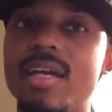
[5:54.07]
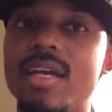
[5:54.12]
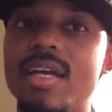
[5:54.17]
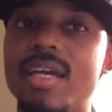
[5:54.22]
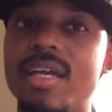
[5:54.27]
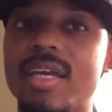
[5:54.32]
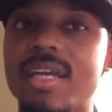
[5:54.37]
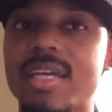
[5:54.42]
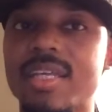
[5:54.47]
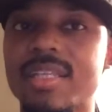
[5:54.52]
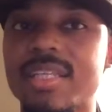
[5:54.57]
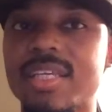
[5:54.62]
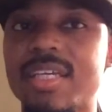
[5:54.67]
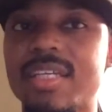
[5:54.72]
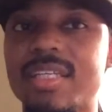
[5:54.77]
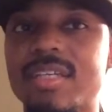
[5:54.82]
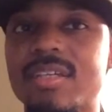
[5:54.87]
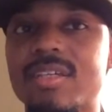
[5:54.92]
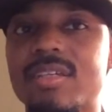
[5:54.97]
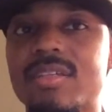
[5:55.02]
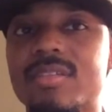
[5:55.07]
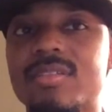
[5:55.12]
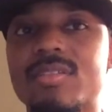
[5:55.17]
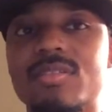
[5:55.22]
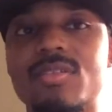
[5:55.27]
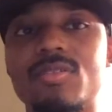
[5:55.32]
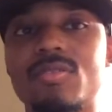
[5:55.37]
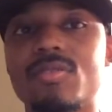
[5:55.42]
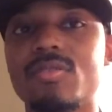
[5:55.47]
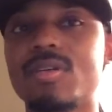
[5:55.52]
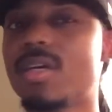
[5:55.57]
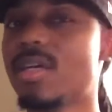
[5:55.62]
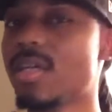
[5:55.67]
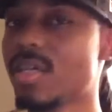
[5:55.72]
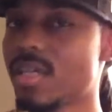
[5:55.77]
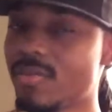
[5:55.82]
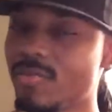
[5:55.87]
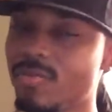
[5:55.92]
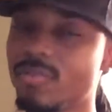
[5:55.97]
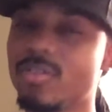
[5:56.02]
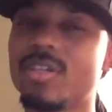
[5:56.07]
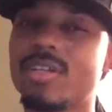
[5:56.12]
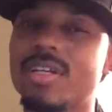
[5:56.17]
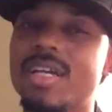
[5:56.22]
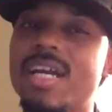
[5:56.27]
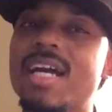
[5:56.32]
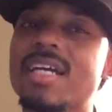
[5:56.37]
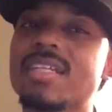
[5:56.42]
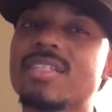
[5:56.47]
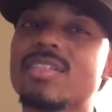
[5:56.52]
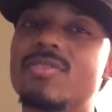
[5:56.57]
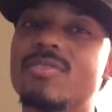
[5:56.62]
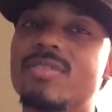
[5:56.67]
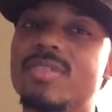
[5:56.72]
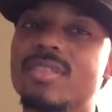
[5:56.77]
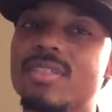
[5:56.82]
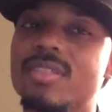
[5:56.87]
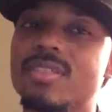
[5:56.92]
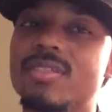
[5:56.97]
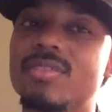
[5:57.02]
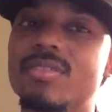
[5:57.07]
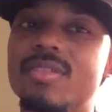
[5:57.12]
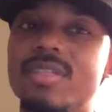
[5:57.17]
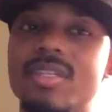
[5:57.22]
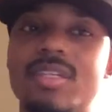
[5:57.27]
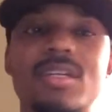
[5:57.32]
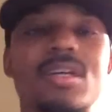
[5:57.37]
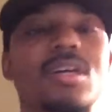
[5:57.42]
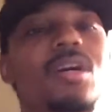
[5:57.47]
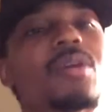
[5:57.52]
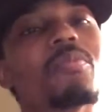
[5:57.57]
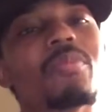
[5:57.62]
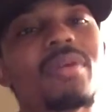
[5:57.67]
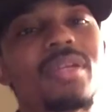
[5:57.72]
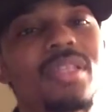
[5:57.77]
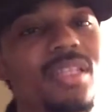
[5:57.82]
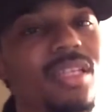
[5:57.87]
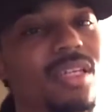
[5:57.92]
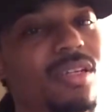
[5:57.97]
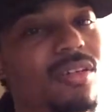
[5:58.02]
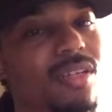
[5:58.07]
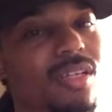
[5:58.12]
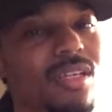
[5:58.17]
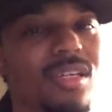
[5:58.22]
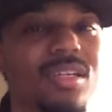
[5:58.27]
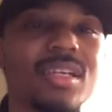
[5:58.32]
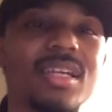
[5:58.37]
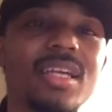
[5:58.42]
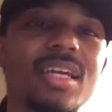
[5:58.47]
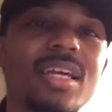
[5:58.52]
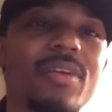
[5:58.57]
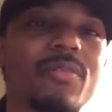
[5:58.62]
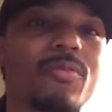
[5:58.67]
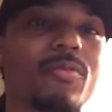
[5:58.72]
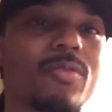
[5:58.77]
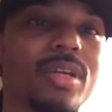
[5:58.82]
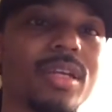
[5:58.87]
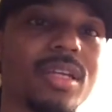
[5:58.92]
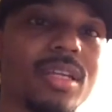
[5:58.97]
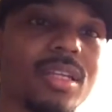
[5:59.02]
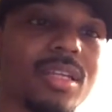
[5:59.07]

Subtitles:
and think there's no real consequence of doing it. But then on the other hand,